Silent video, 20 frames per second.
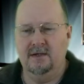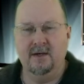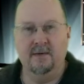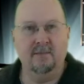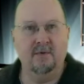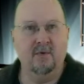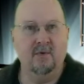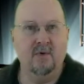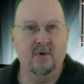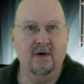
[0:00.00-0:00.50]

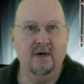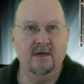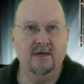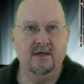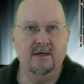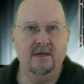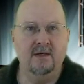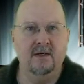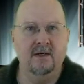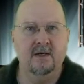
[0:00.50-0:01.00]
Number
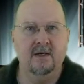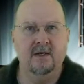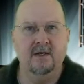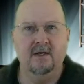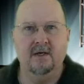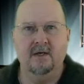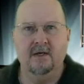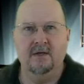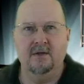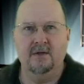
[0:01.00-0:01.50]
one,
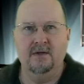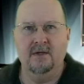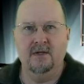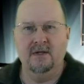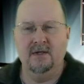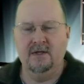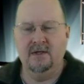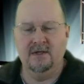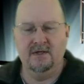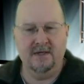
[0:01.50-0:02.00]

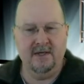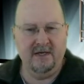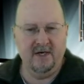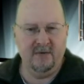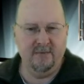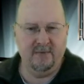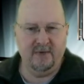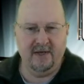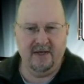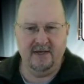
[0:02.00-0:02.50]
the
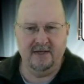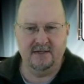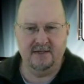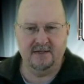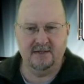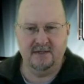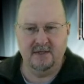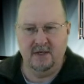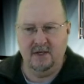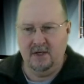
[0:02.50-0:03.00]
container
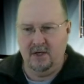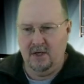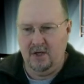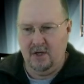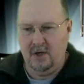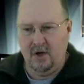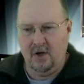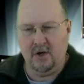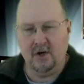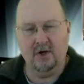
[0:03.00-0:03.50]
plants
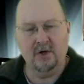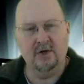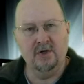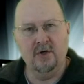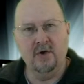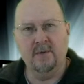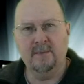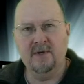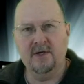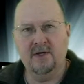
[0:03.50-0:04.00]
are
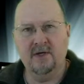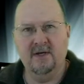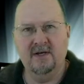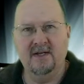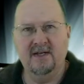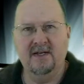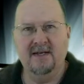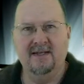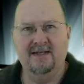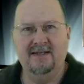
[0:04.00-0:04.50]
normally going to
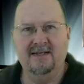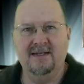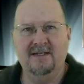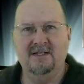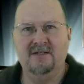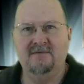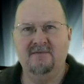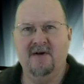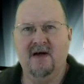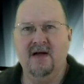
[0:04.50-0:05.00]
need at
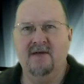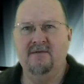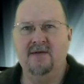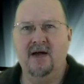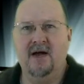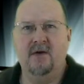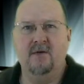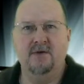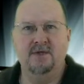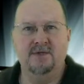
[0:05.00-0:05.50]
least 5
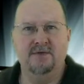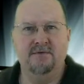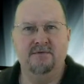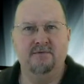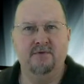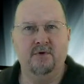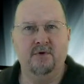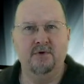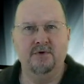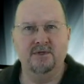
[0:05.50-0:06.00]
hours of
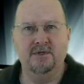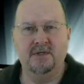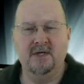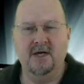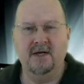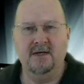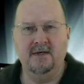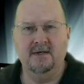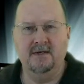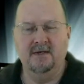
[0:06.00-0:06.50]
full
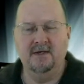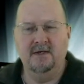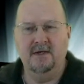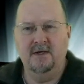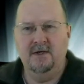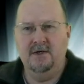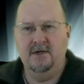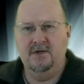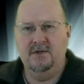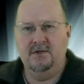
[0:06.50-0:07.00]
sun.
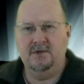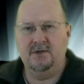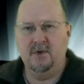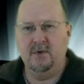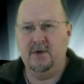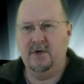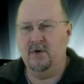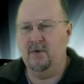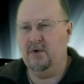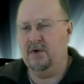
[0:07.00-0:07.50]
So
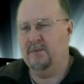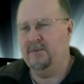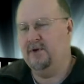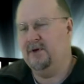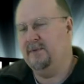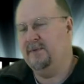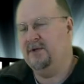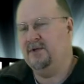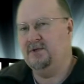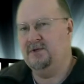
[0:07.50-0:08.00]
we don't want to
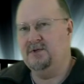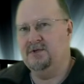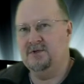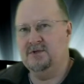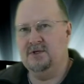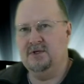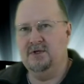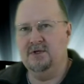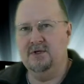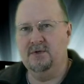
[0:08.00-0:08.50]
put them in too
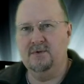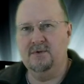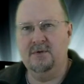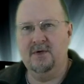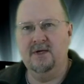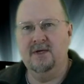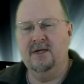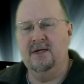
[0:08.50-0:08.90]
soon.